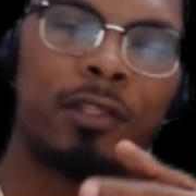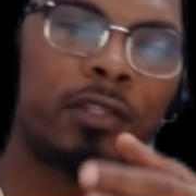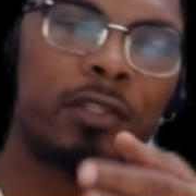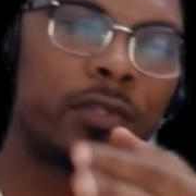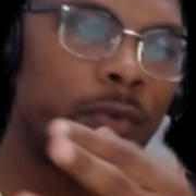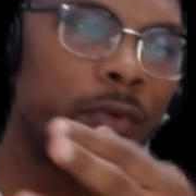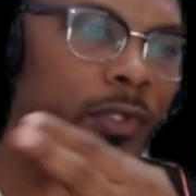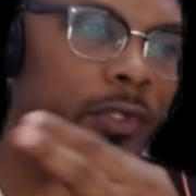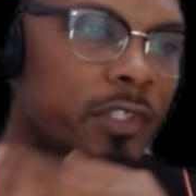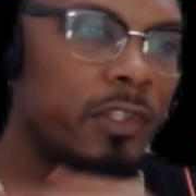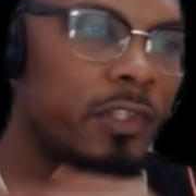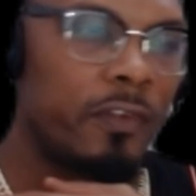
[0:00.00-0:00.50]

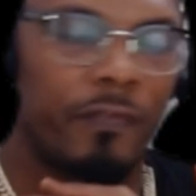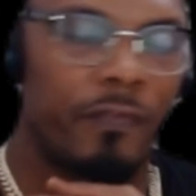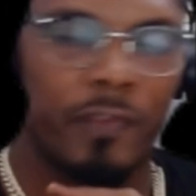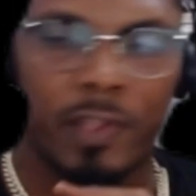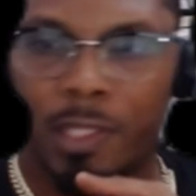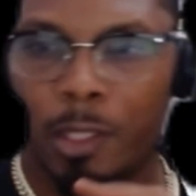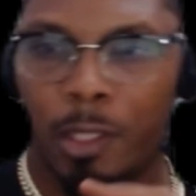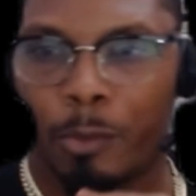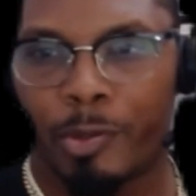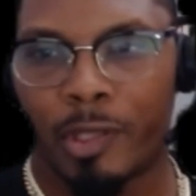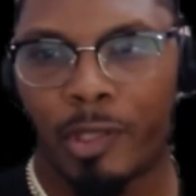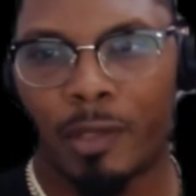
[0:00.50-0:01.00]

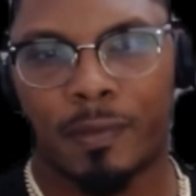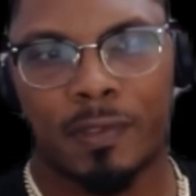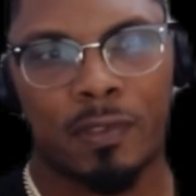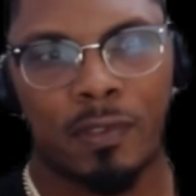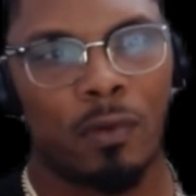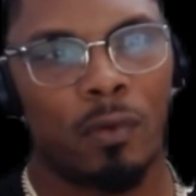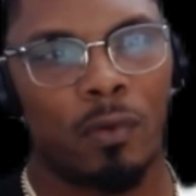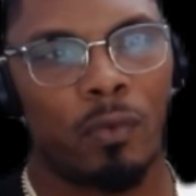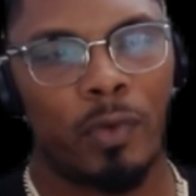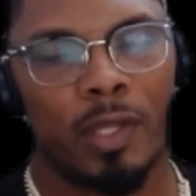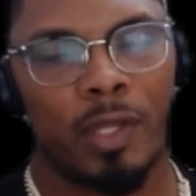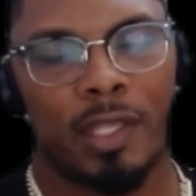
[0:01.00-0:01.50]
250 pips
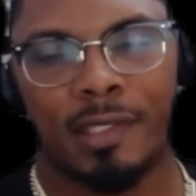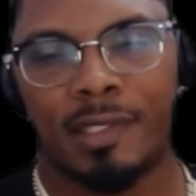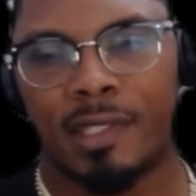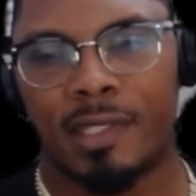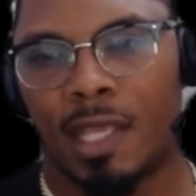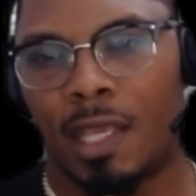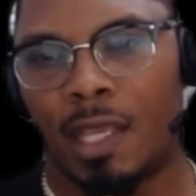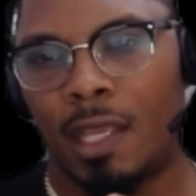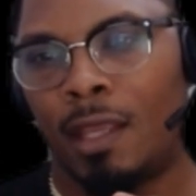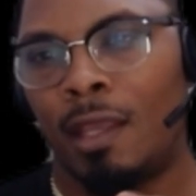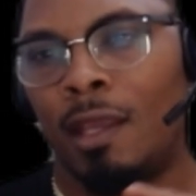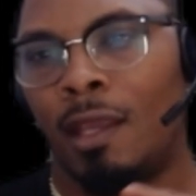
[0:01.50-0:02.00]
on
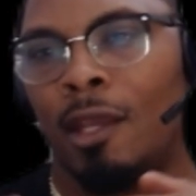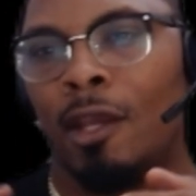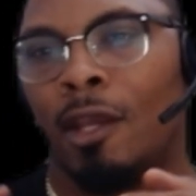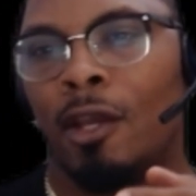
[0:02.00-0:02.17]
Wednesday.